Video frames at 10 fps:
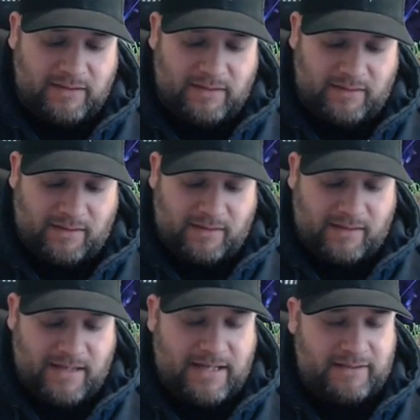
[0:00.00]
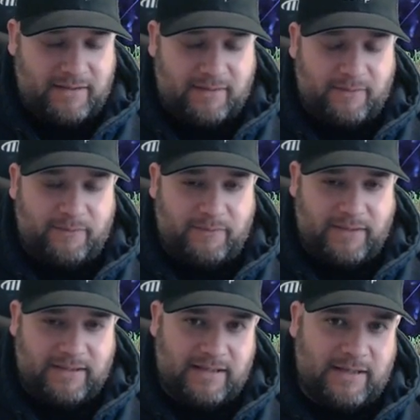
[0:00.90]
I had to,
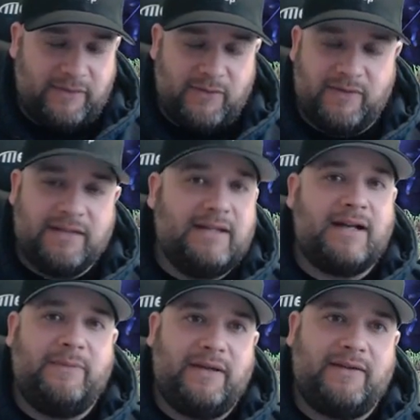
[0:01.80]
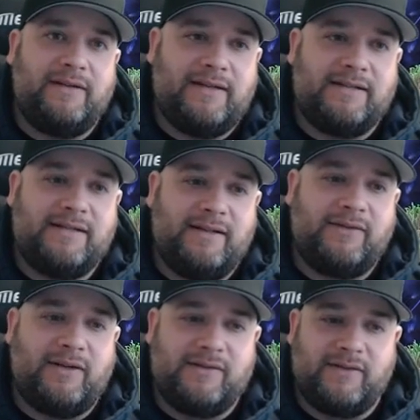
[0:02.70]
again, I was doing the EI method in that tank,
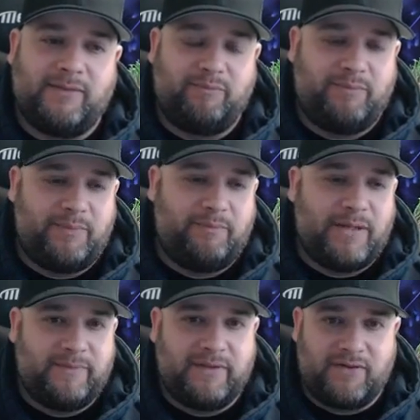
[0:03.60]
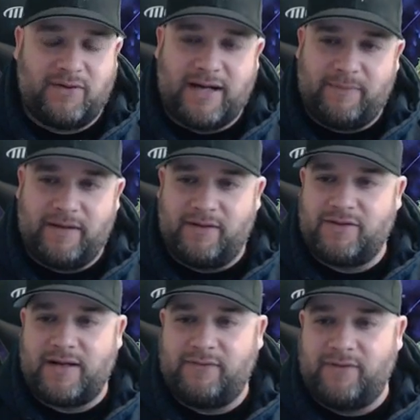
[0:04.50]
so I was just pumping the crap out of
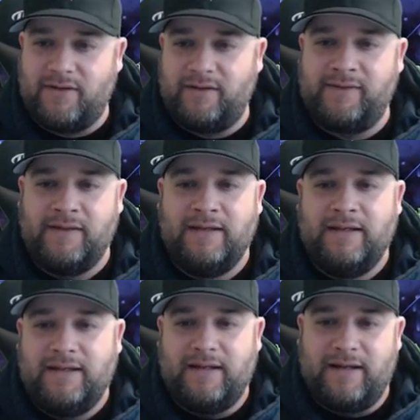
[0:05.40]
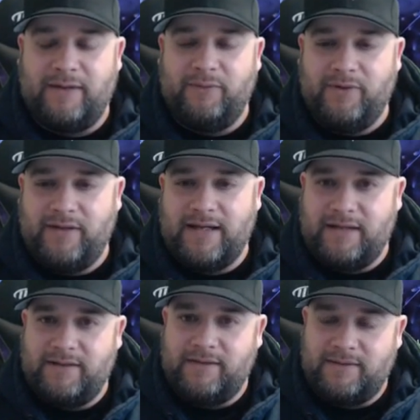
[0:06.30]
dry ferts, and I really
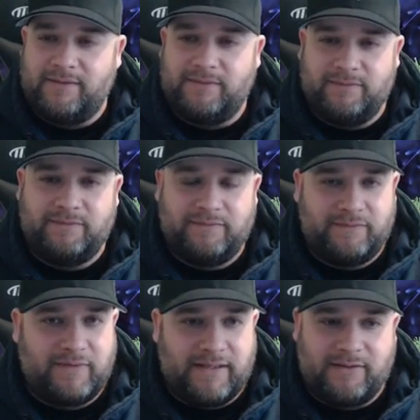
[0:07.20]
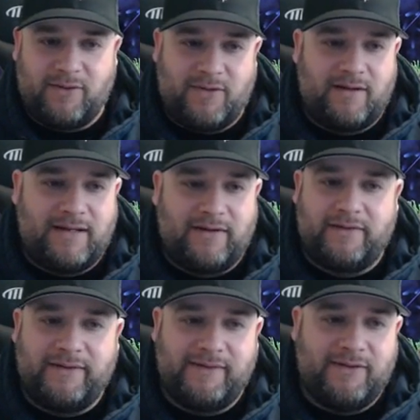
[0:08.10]
had to like go all out
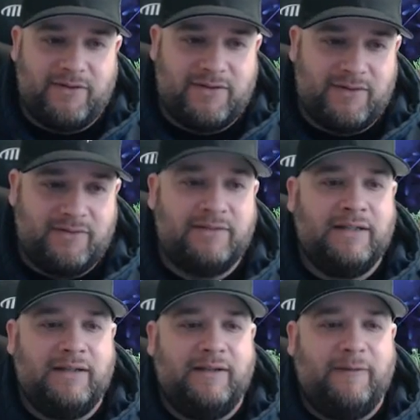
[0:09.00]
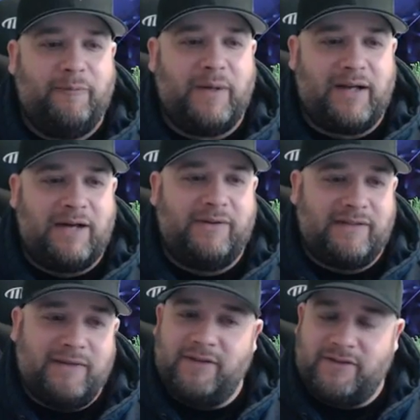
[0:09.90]
on the CO2. But I
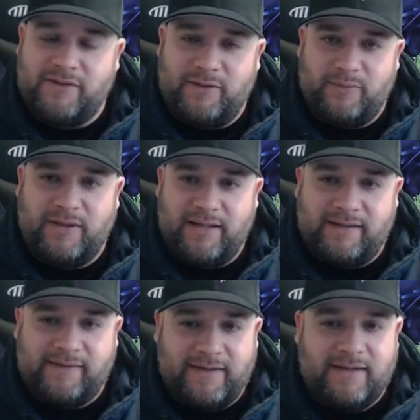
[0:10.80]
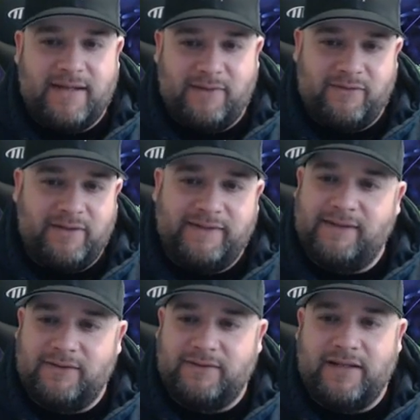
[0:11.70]
was having to trim plants like every
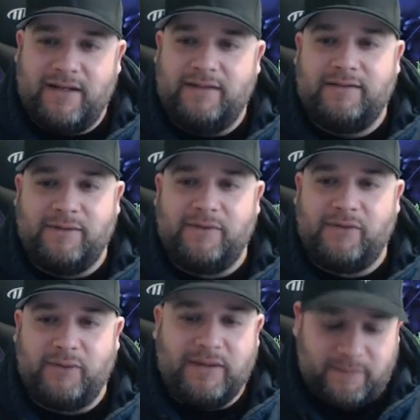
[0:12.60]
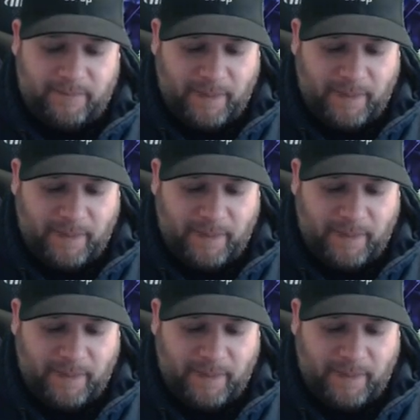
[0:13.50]
single day. It was sweet.